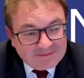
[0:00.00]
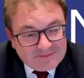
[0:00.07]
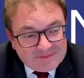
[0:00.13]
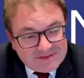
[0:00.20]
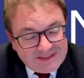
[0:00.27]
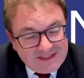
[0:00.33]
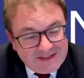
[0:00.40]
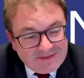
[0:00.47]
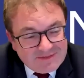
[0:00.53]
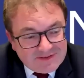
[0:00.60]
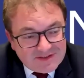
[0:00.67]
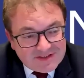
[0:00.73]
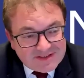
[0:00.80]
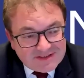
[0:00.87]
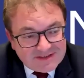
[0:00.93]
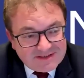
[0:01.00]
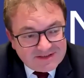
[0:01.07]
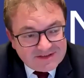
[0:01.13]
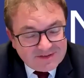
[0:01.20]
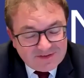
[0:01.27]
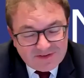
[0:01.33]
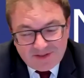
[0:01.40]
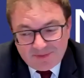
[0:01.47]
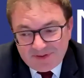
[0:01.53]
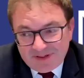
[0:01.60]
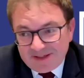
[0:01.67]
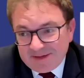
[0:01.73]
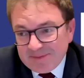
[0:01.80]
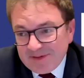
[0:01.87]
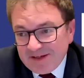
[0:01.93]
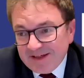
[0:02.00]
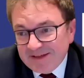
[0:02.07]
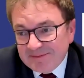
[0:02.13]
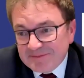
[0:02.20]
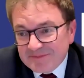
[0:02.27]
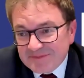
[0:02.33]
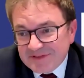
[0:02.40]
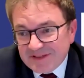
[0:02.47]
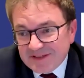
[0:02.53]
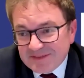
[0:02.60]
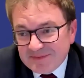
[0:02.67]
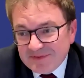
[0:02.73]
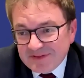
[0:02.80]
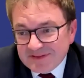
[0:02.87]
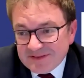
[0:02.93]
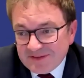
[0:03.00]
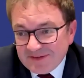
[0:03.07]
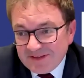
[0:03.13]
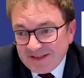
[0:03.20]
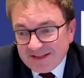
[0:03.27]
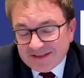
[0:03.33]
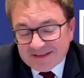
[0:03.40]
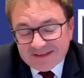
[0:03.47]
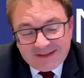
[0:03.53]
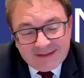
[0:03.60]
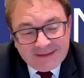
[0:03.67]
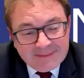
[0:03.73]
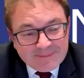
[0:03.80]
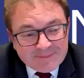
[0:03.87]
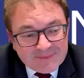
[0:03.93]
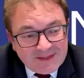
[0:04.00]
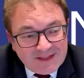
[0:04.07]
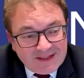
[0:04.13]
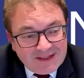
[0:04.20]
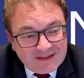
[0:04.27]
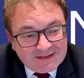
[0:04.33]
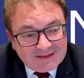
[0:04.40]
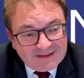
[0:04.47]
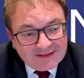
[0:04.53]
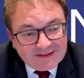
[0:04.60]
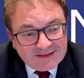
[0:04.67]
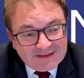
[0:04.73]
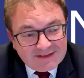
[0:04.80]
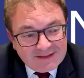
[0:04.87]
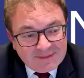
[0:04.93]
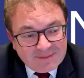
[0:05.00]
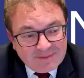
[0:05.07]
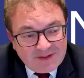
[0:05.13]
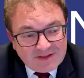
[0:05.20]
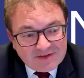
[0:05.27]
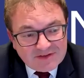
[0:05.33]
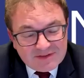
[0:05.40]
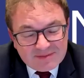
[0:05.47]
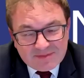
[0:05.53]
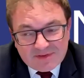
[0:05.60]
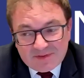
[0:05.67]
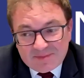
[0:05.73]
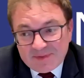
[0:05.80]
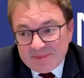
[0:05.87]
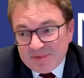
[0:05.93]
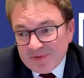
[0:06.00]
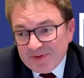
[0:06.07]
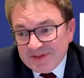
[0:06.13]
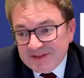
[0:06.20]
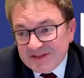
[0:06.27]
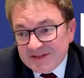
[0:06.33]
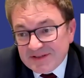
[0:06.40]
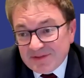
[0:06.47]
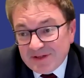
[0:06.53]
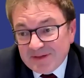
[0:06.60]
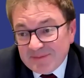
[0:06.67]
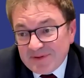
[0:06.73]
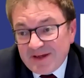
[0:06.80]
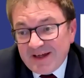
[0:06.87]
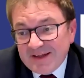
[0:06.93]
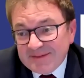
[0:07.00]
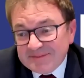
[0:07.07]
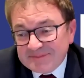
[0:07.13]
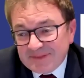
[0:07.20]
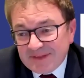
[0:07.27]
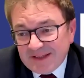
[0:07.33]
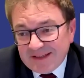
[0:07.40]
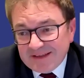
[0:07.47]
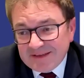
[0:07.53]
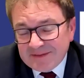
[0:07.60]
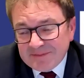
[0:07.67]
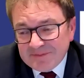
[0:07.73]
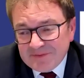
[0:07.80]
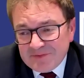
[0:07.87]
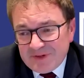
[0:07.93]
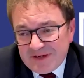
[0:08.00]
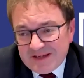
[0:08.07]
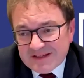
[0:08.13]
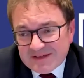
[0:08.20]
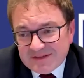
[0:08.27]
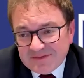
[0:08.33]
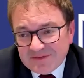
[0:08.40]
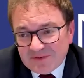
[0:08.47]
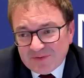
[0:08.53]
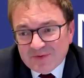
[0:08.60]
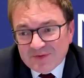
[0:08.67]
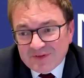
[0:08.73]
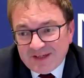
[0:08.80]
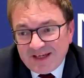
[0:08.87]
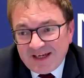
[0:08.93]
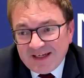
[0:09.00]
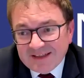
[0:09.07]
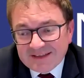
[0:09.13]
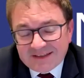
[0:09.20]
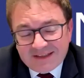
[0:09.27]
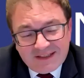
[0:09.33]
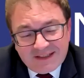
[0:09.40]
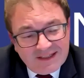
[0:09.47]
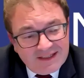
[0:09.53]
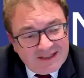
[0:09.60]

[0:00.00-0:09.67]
I think, Stephen, just sort of chipping in my sixpence on this, I think that the pendulum could be poised to swing back. And the reason for that